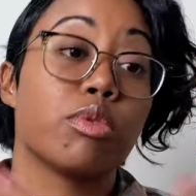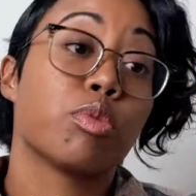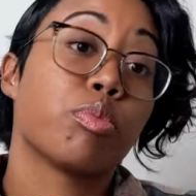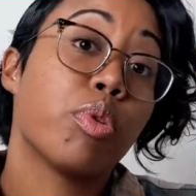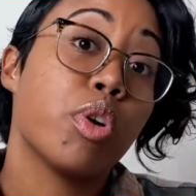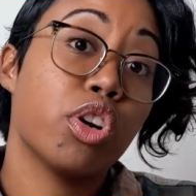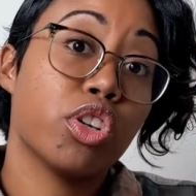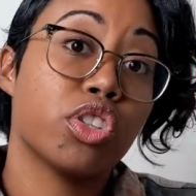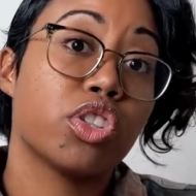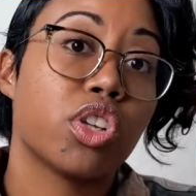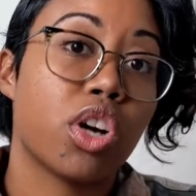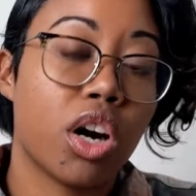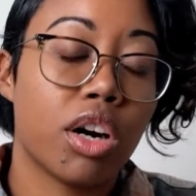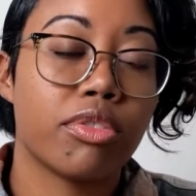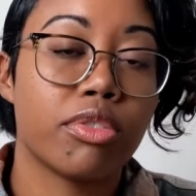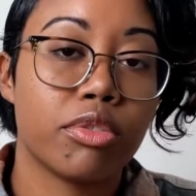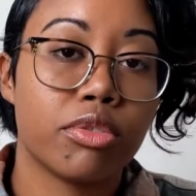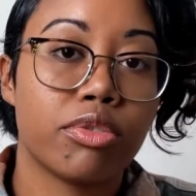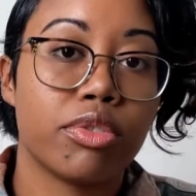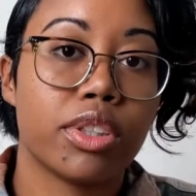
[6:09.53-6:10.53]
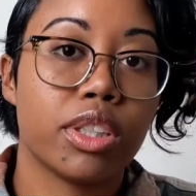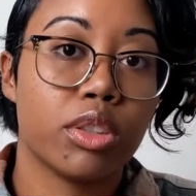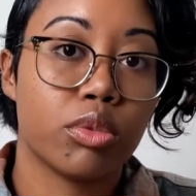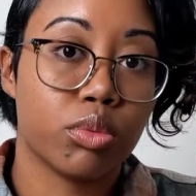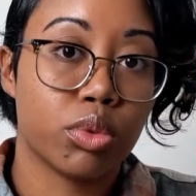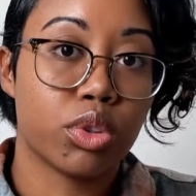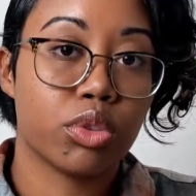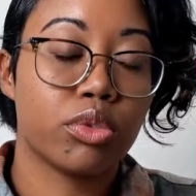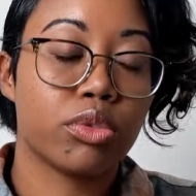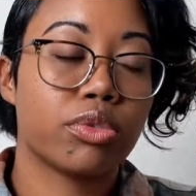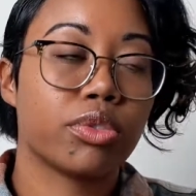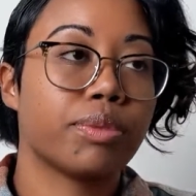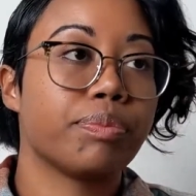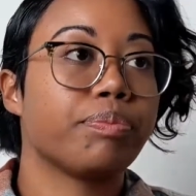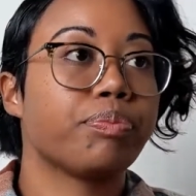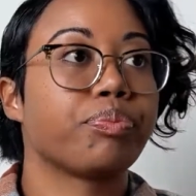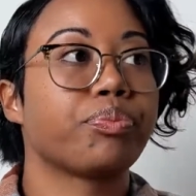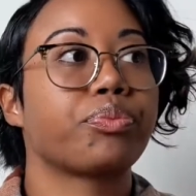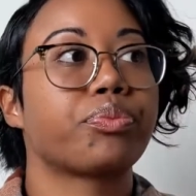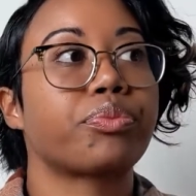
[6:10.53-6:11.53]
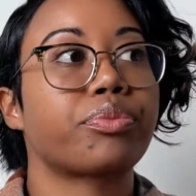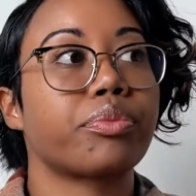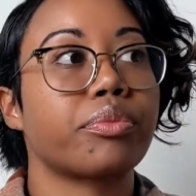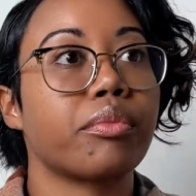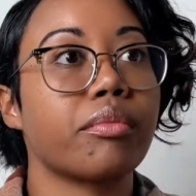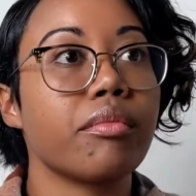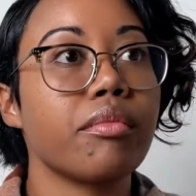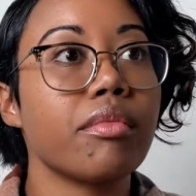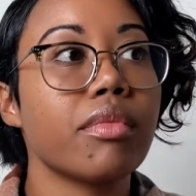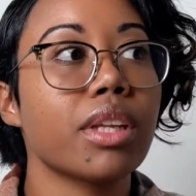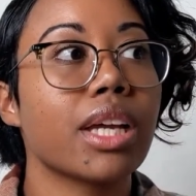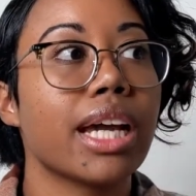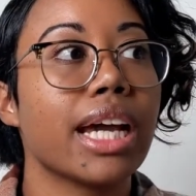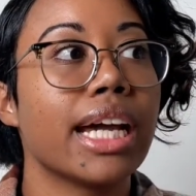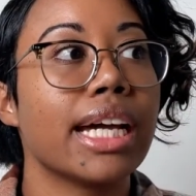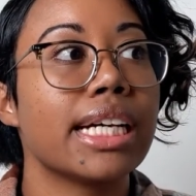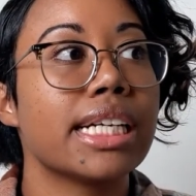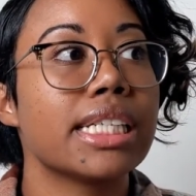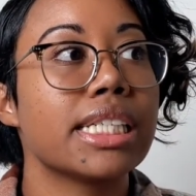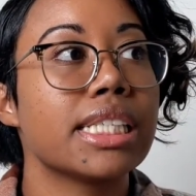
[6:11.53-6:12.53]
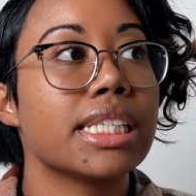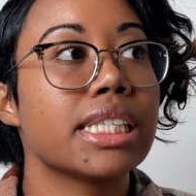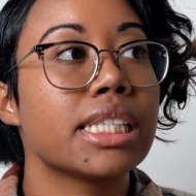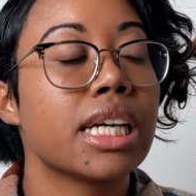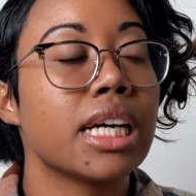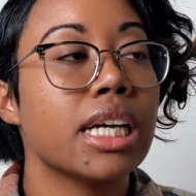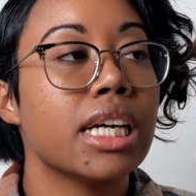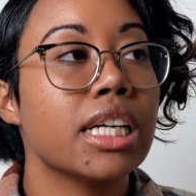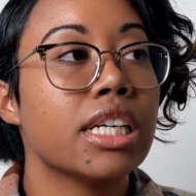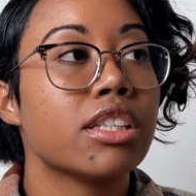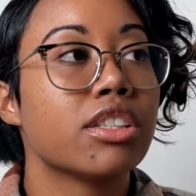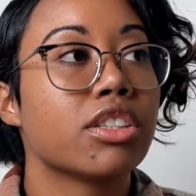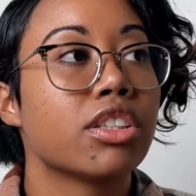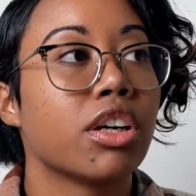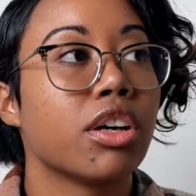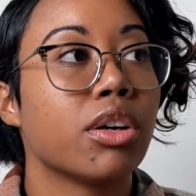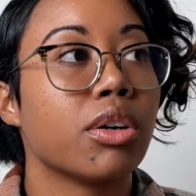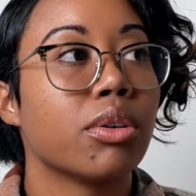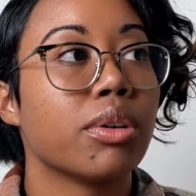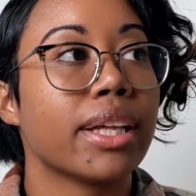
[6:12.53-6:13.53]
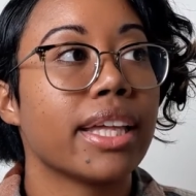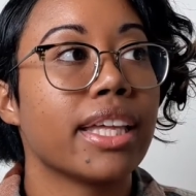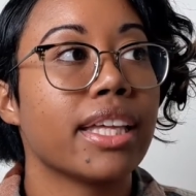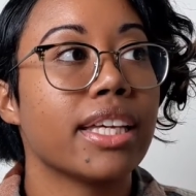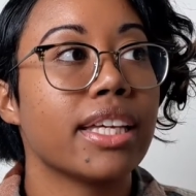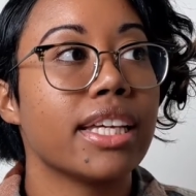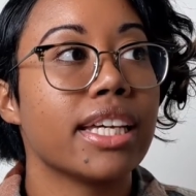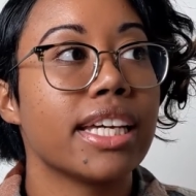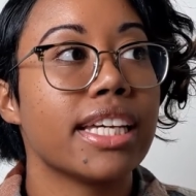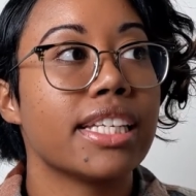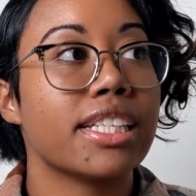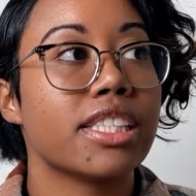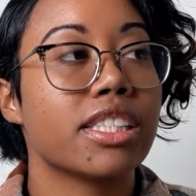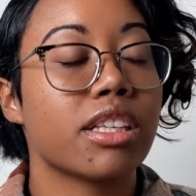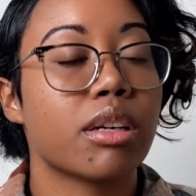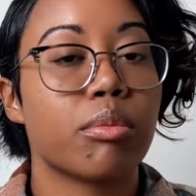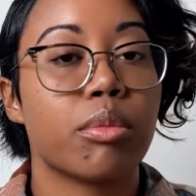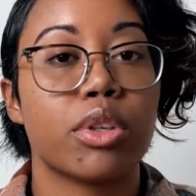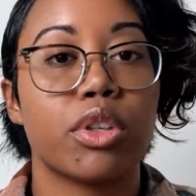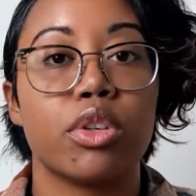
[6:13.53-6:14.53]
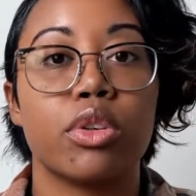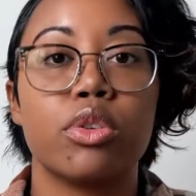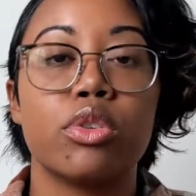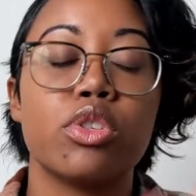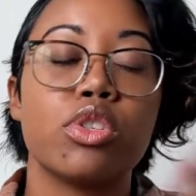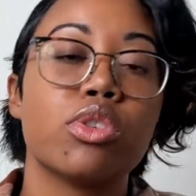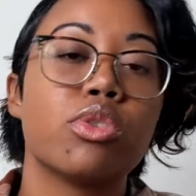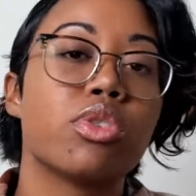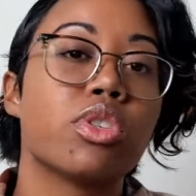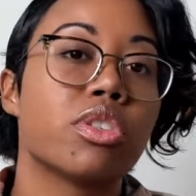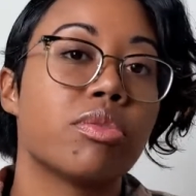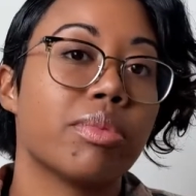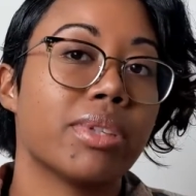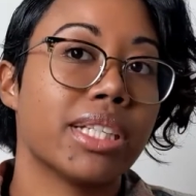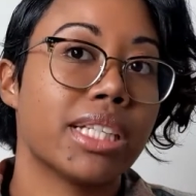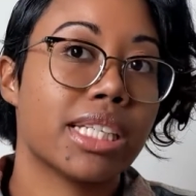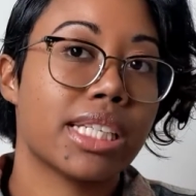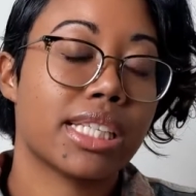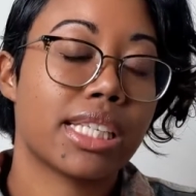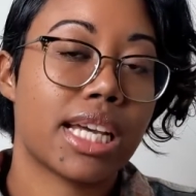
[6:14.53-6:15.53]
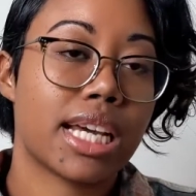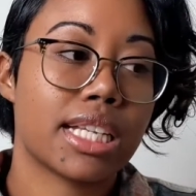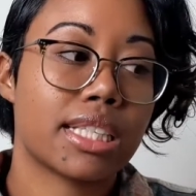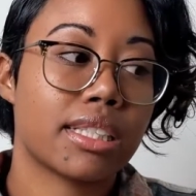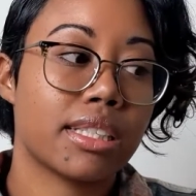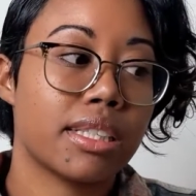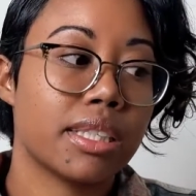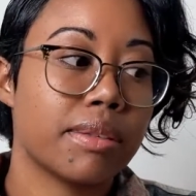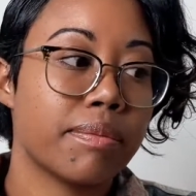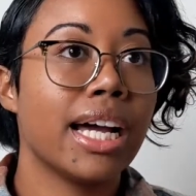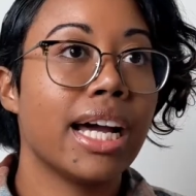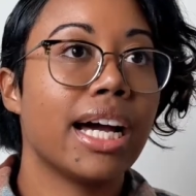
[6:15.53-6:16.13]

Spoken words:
pushed off of a roof. And so he is someone who used to be an assassin,